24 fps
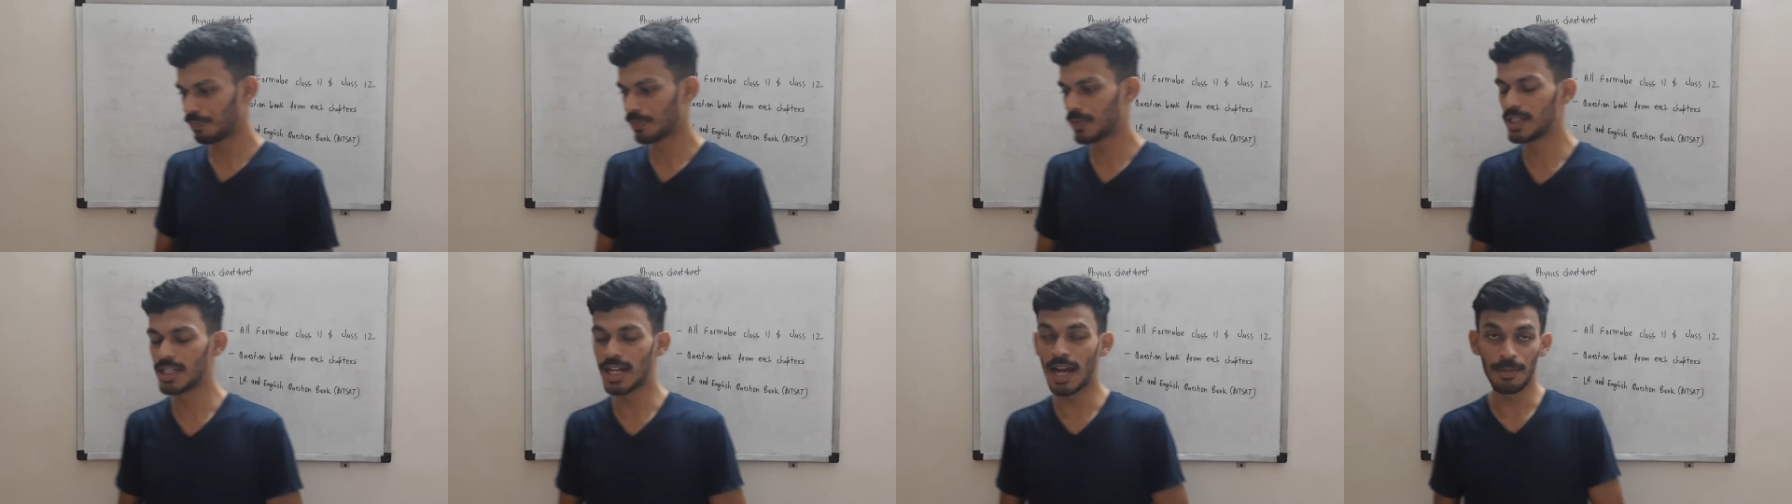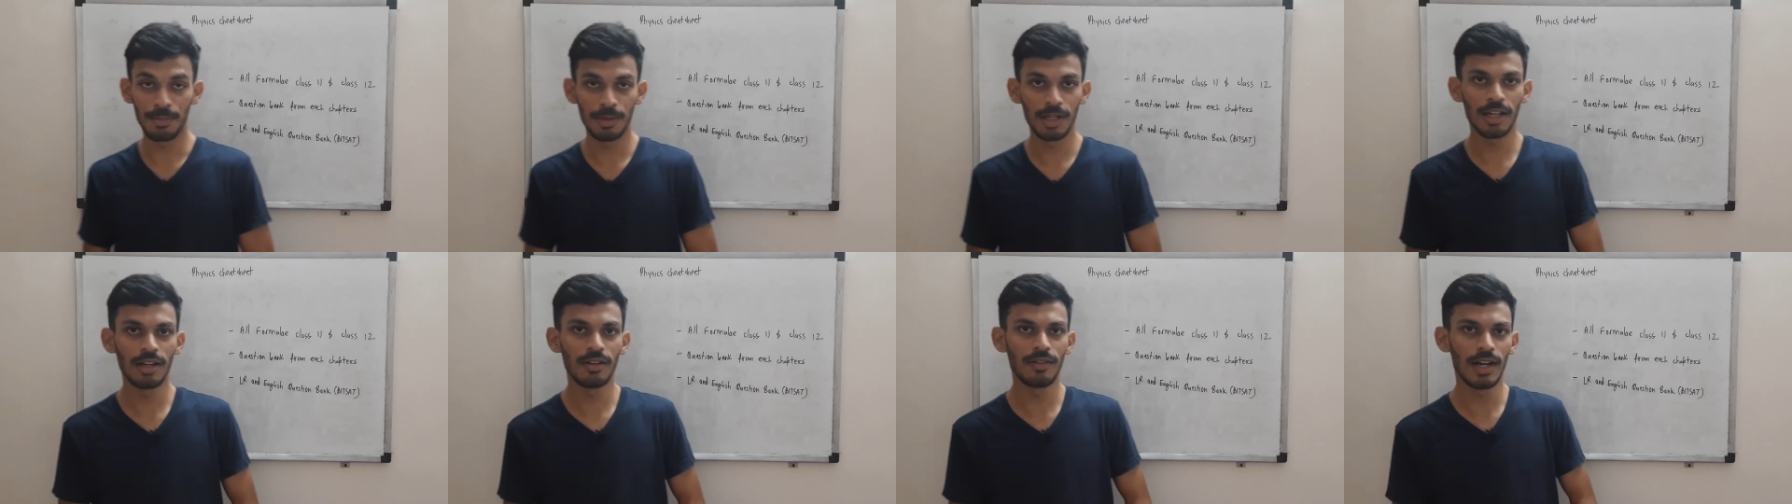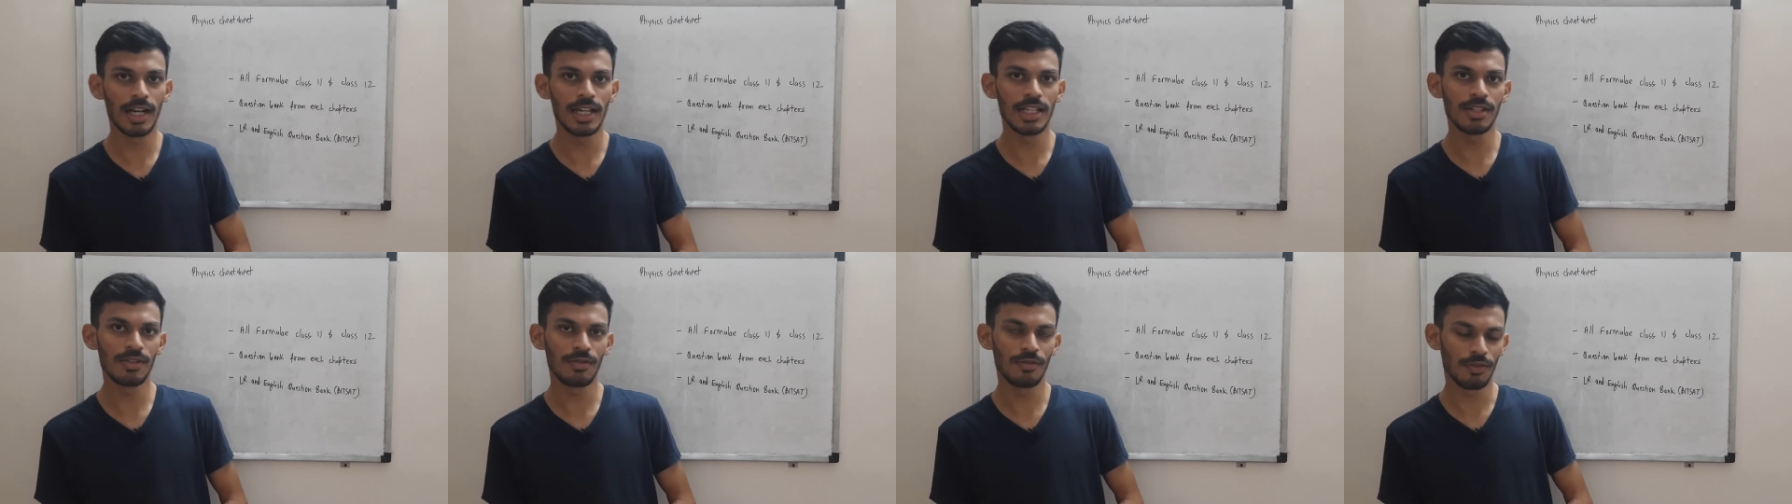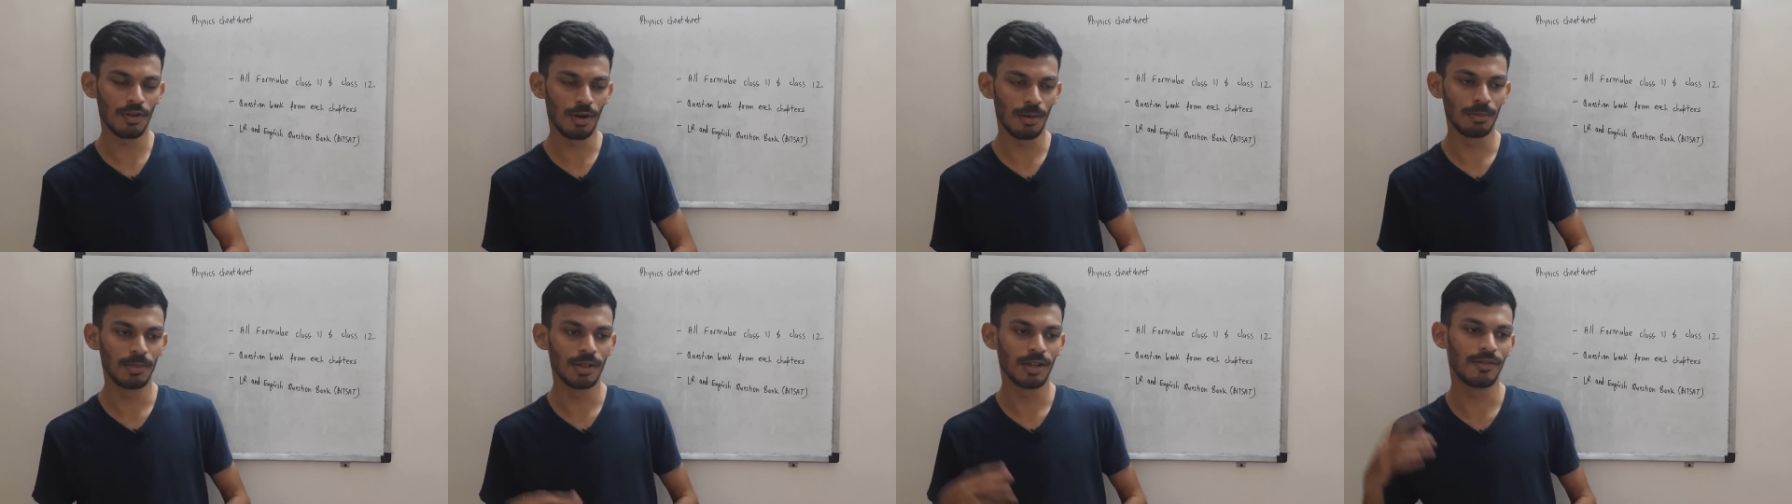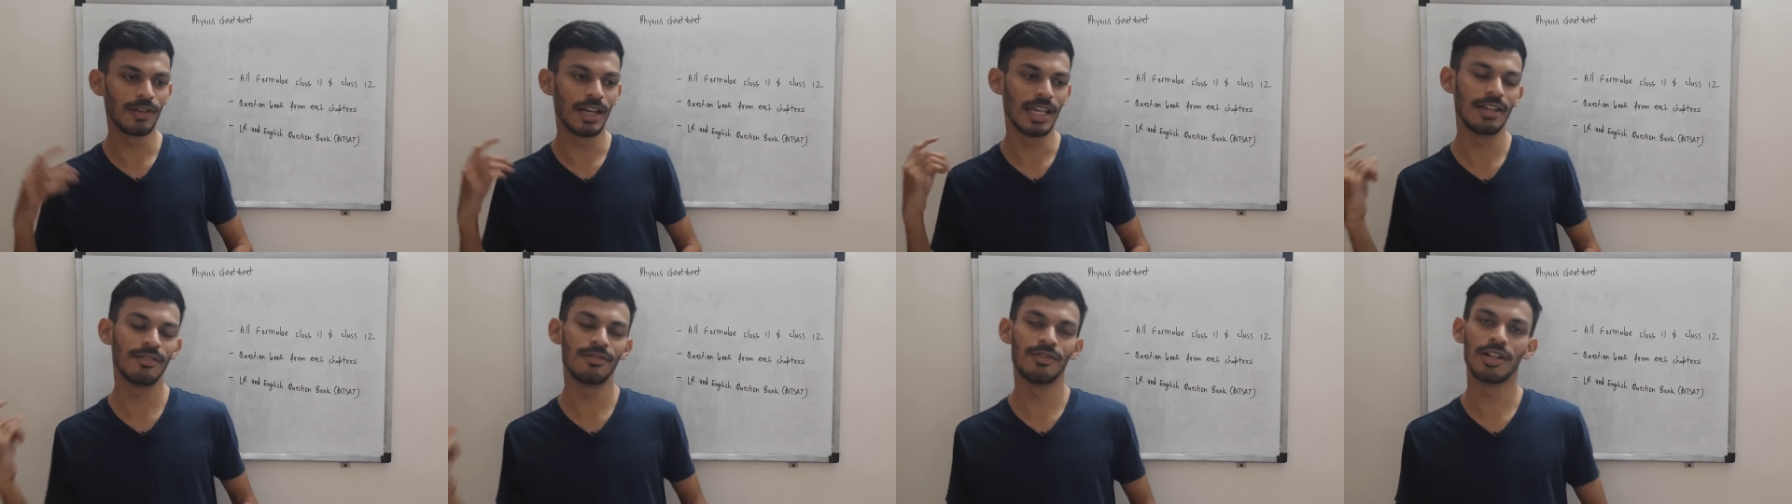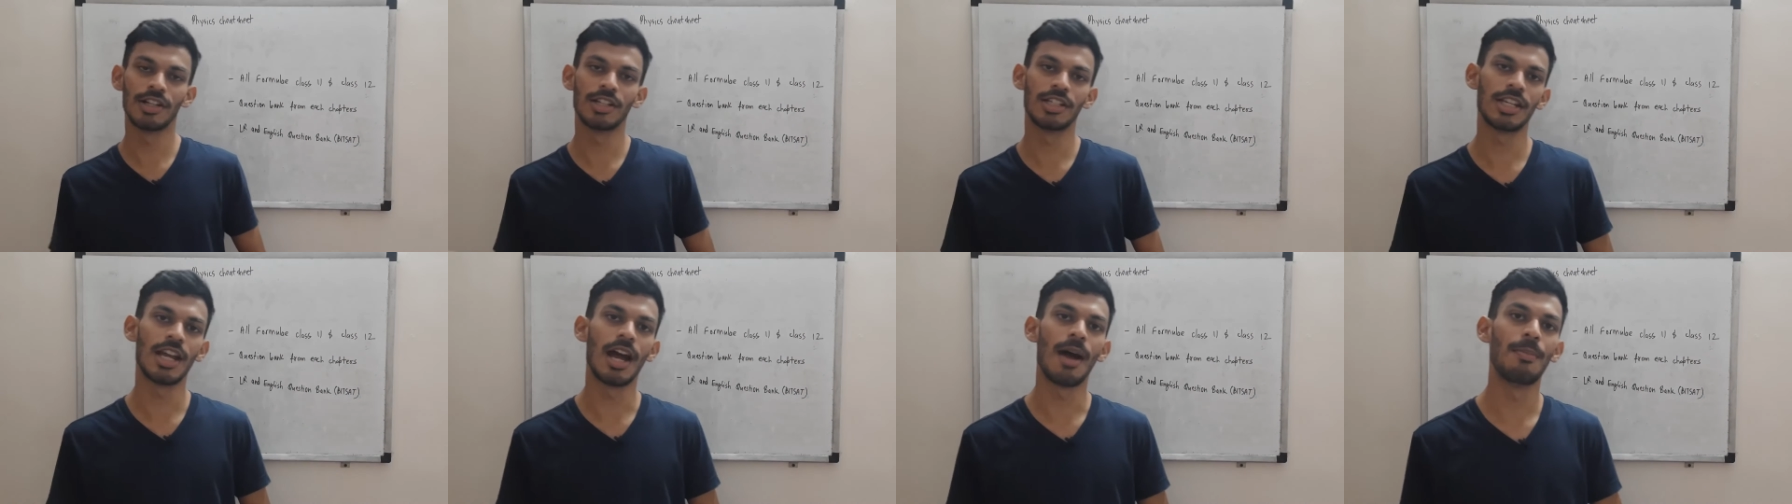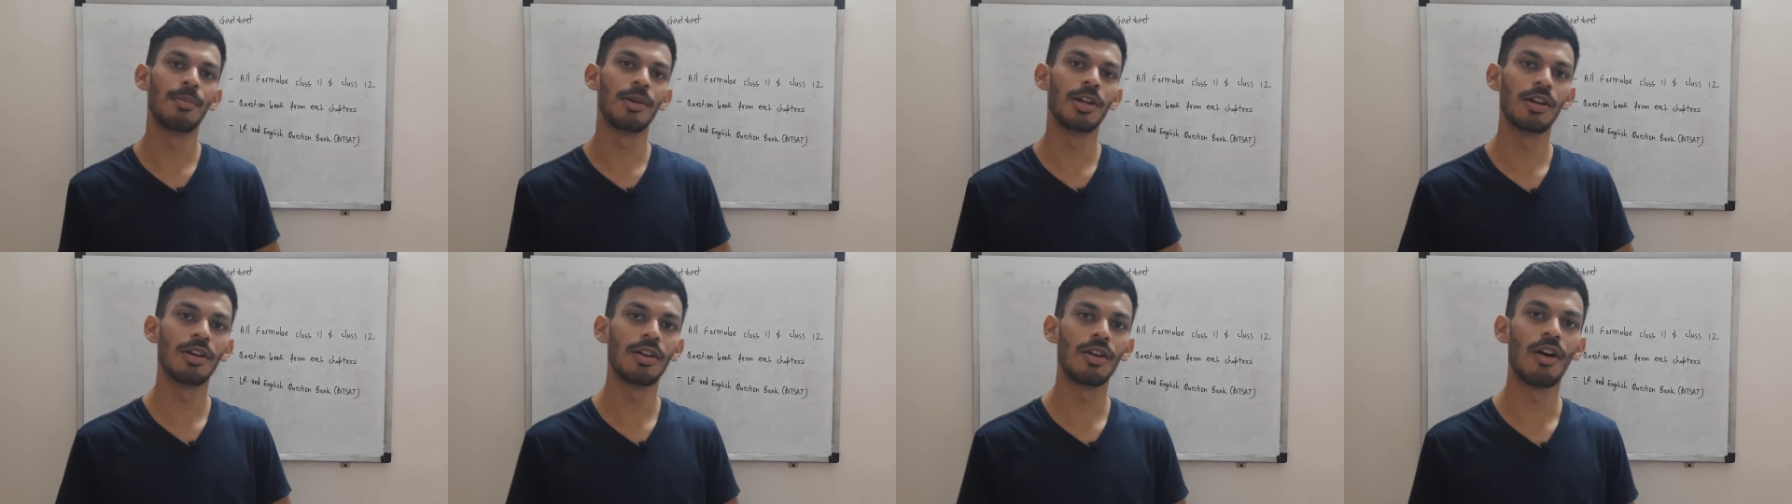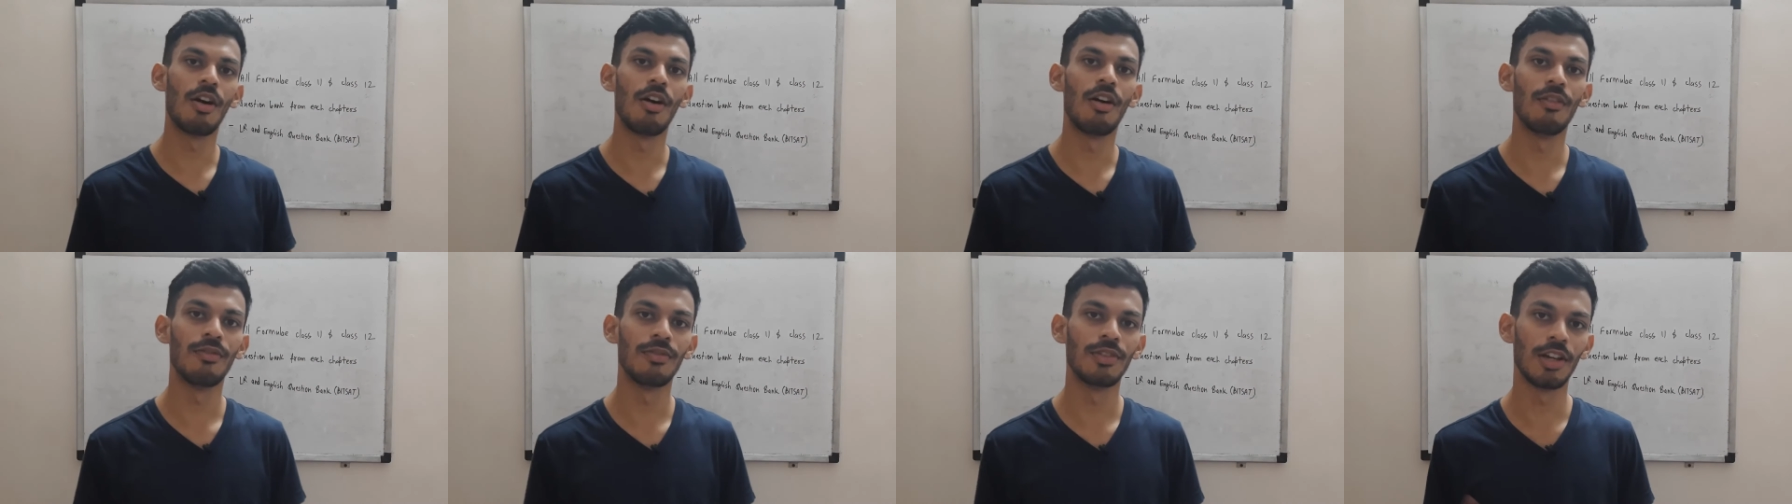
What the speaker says: chapter wise, from the very first chapter of